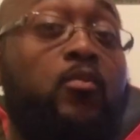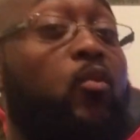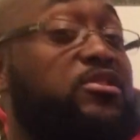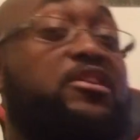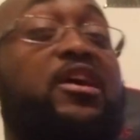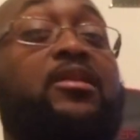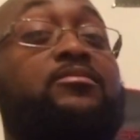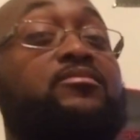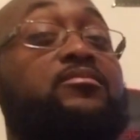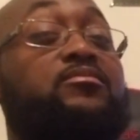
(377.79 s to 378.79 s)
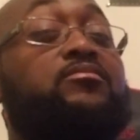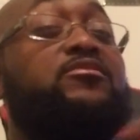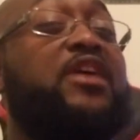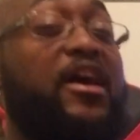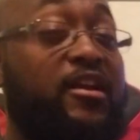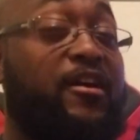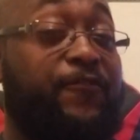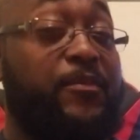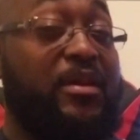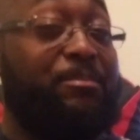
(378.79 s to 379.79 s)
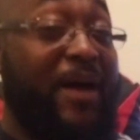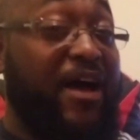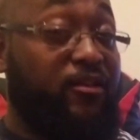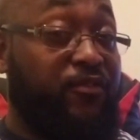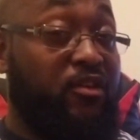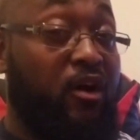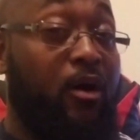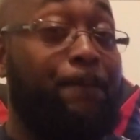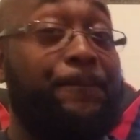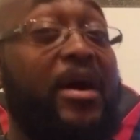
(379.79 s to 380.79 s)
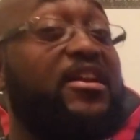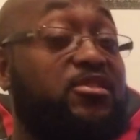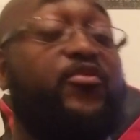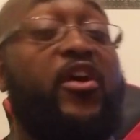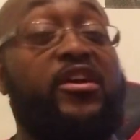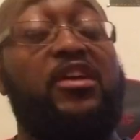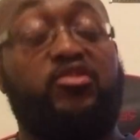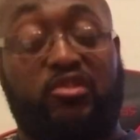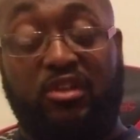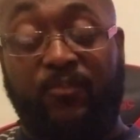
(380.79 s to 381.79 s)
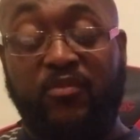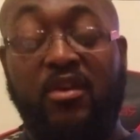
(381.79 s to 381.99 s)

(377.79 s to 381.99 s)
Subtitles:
Once again, not enough for me to buy the VR, but it's very interesting.